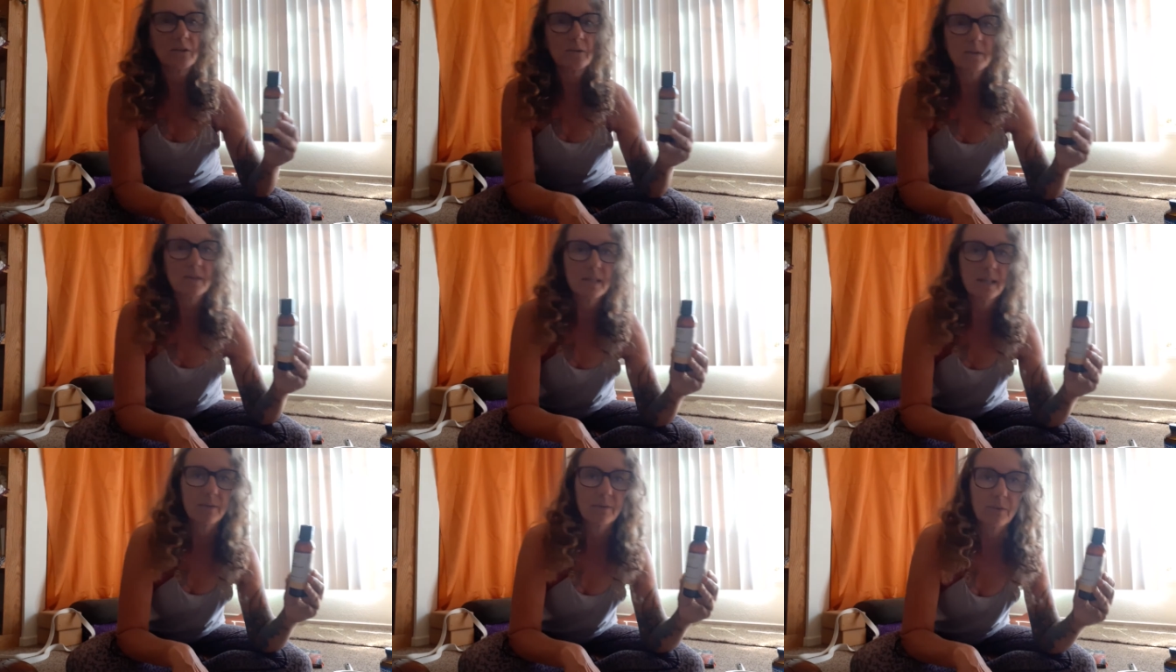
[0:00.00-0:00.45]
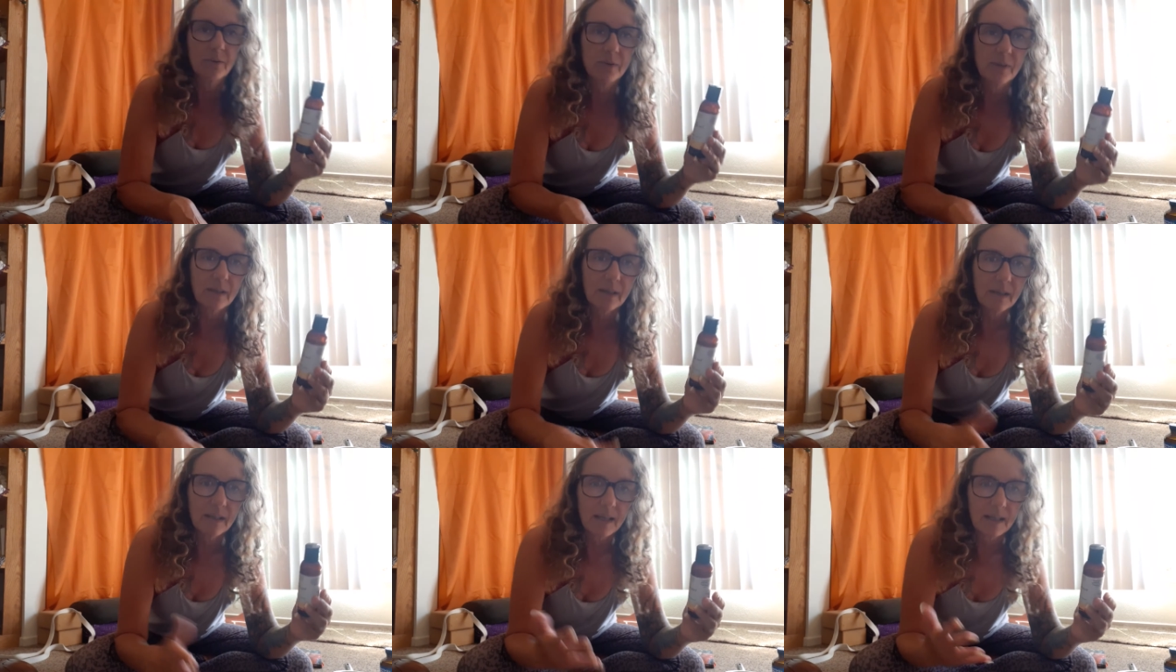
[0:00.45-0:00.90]
you see
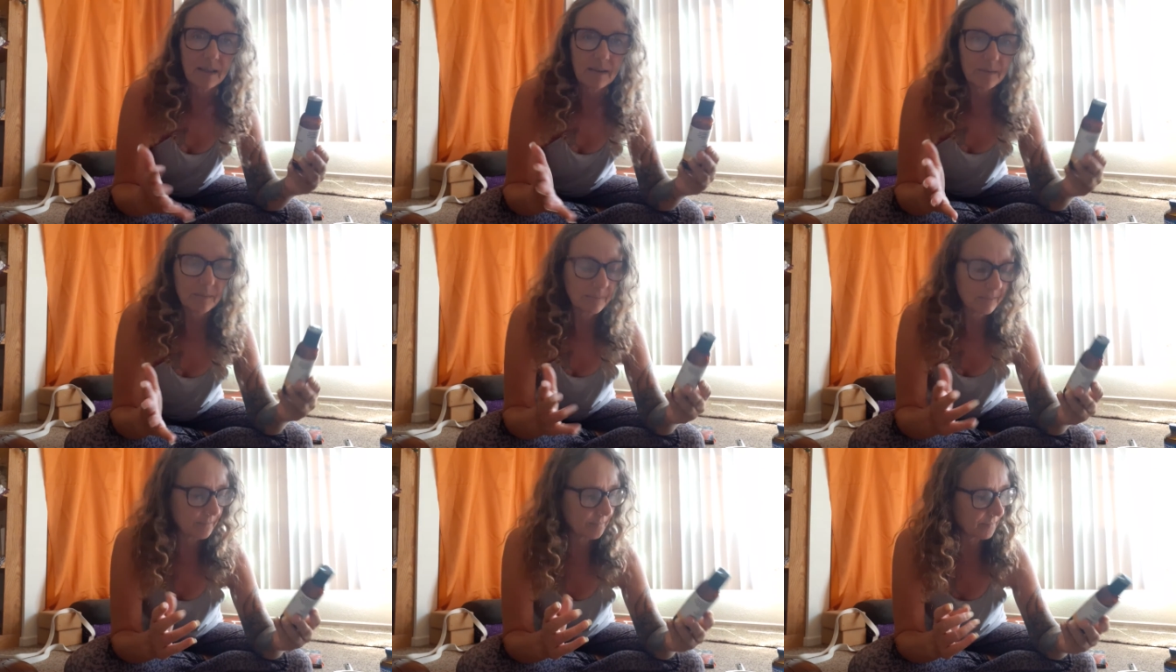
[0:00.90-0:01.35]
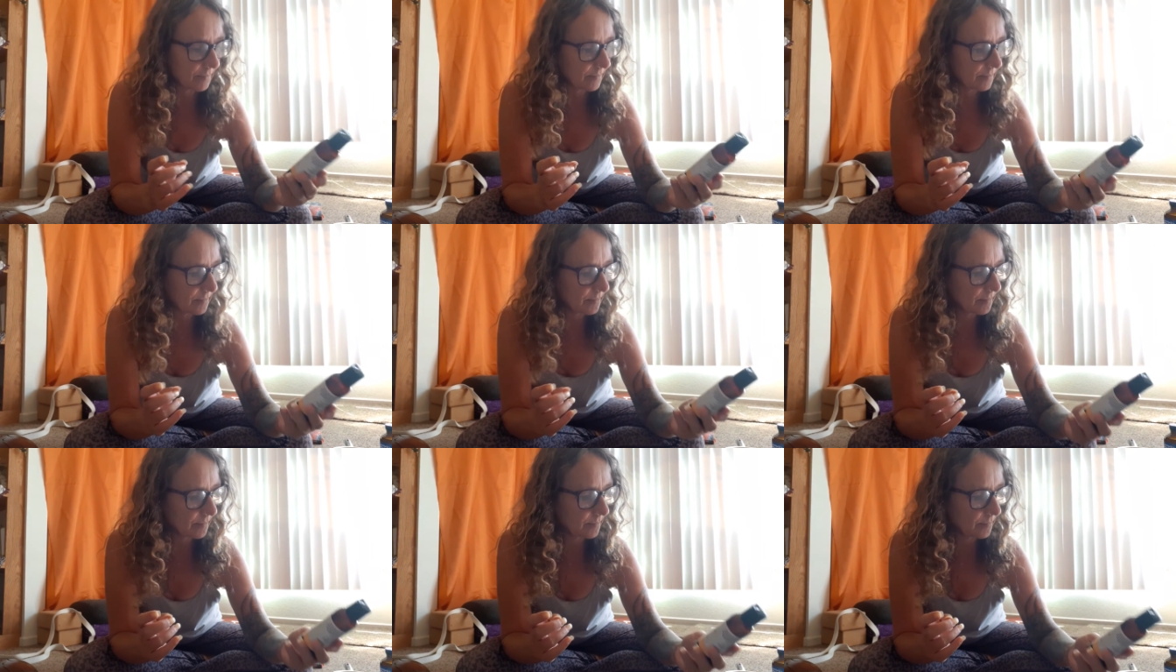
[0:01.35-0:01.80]
everything like the
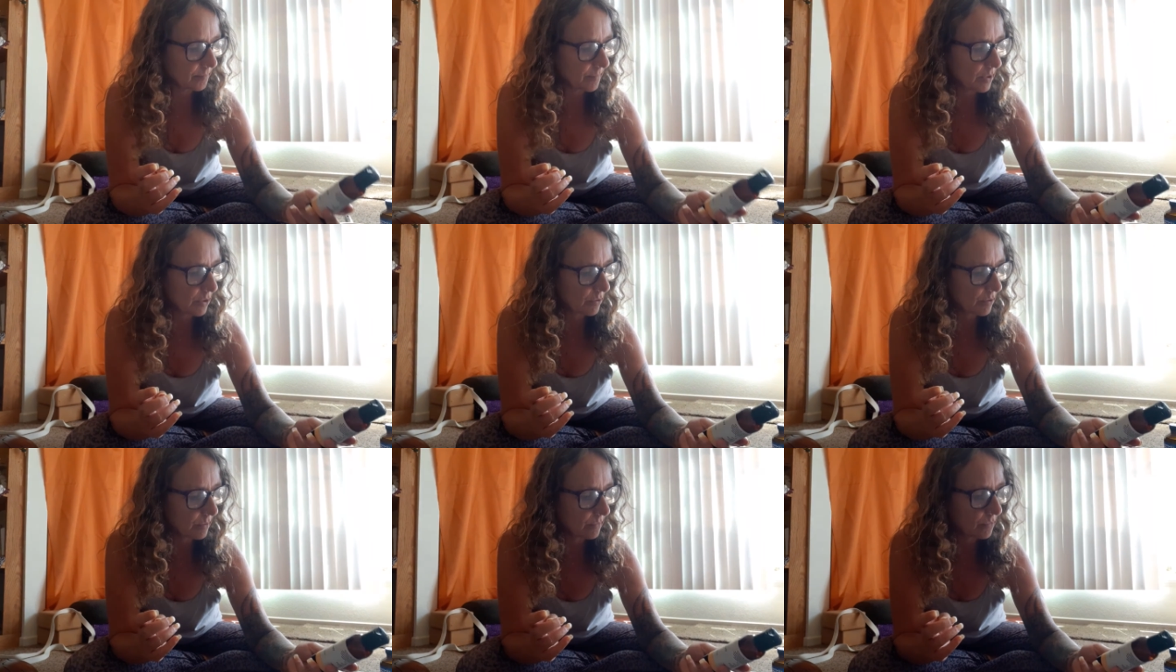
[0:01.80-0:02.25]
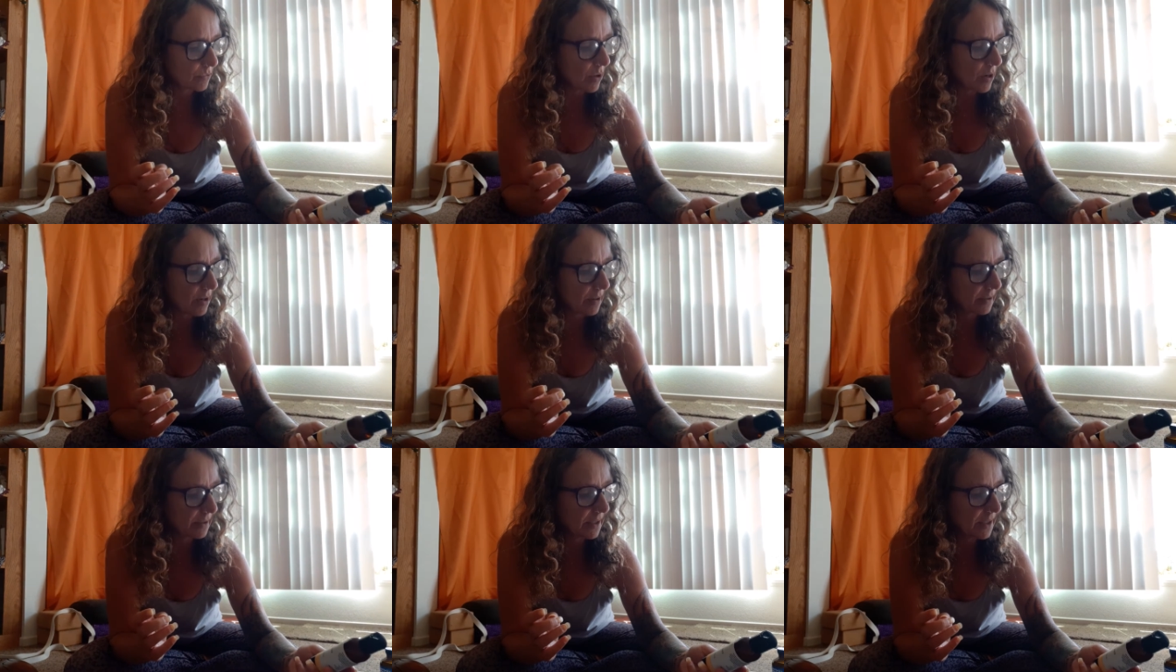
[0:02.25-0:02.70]
mirror
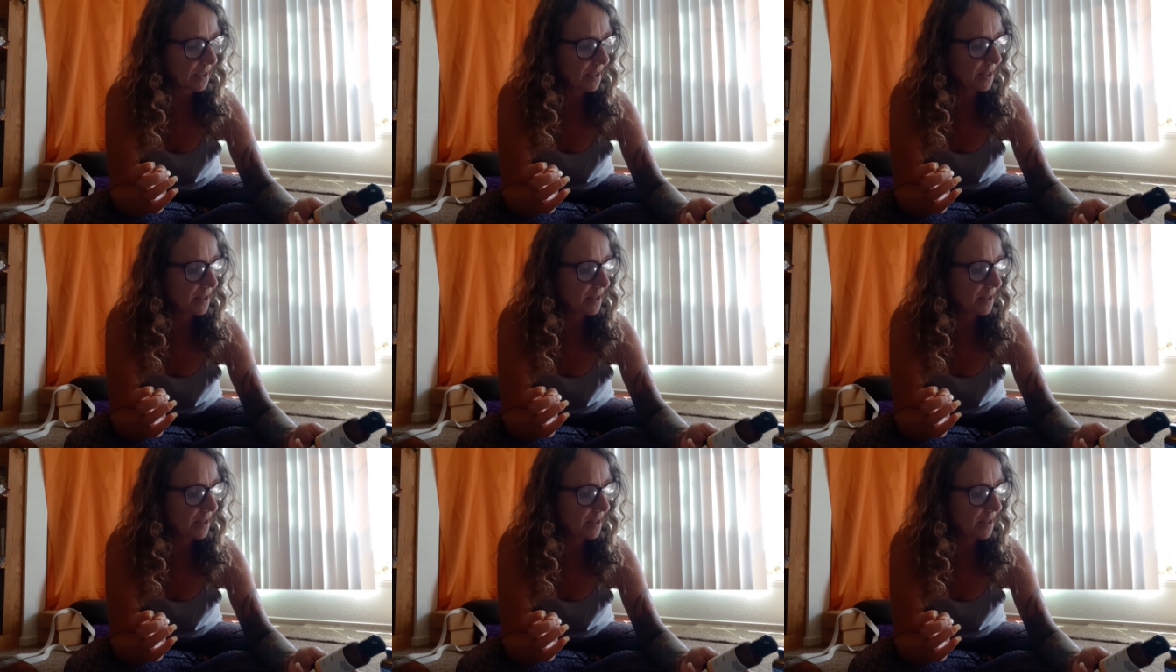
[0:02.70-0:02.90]
wrong.